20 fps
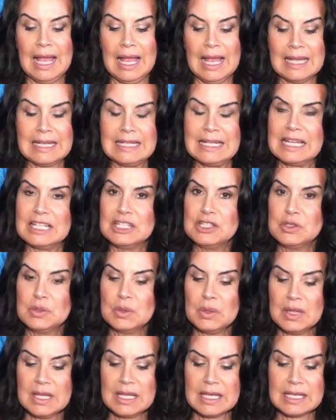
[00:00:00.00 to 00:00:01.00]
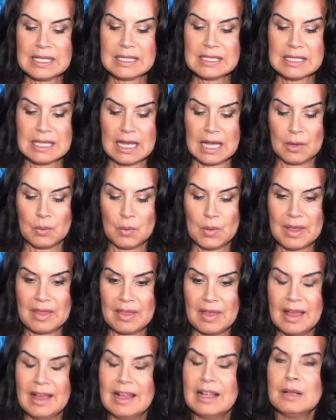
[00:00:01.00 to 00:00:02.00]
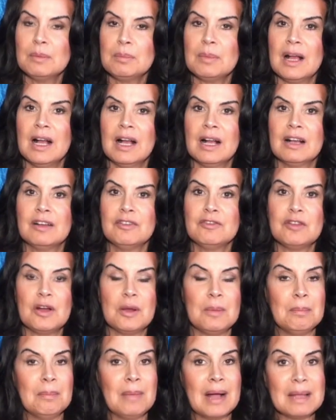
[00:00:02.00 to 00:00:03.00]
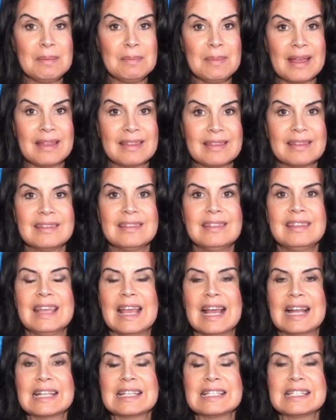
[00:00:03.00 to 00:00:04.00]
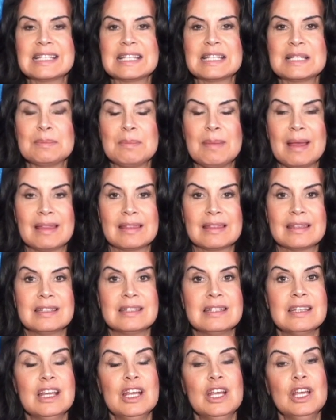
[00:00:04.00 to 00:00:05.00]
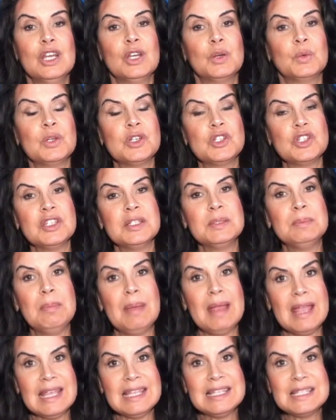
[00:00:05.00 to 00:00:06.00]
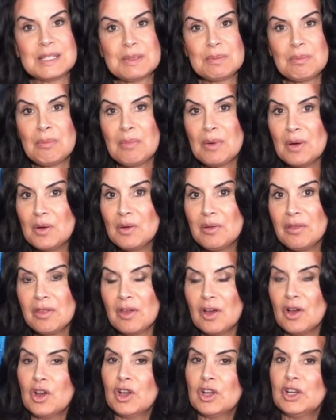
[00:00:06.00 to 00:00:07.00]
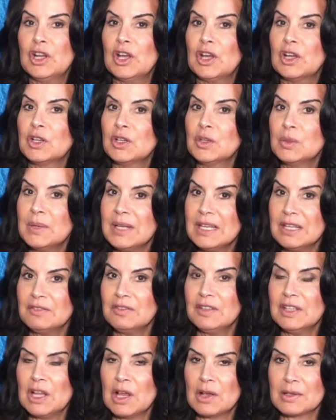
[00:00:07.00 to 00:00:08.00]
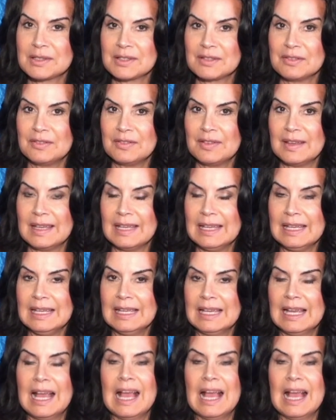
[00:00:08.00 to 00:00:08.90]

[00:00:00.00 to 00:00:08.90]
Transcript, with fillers: And I do this with help of my method, the Alkistis method, which is based both on Greek philosophy